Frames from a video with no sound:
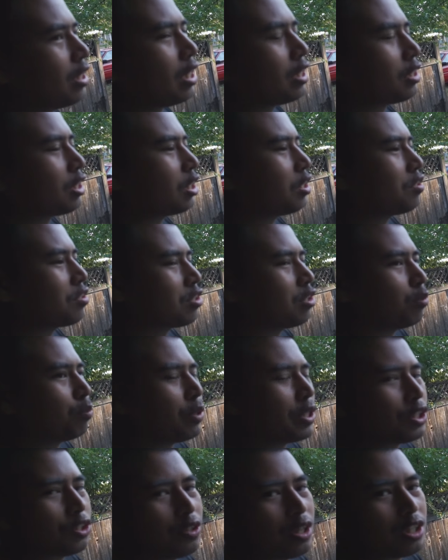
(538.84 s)
I thought I was gonna
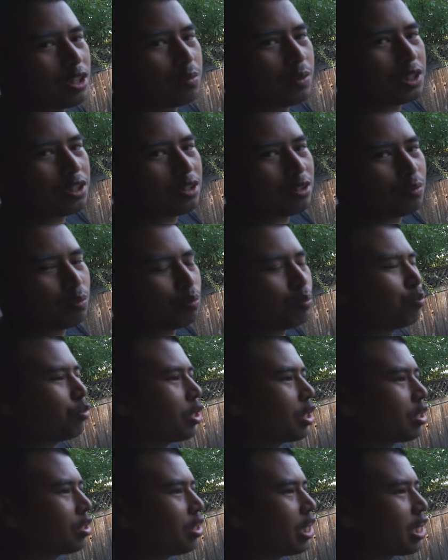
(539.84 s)
break transmission,
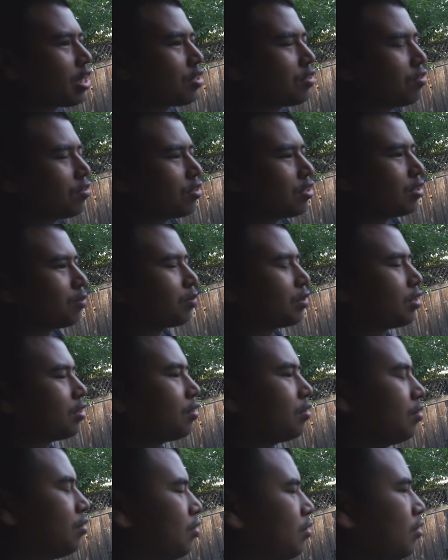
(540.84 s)
break an axle or
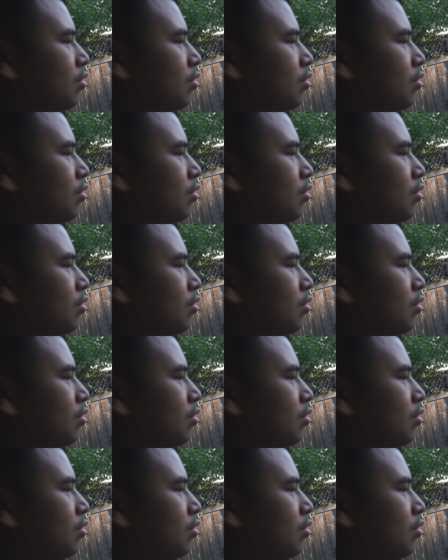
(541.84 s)
something,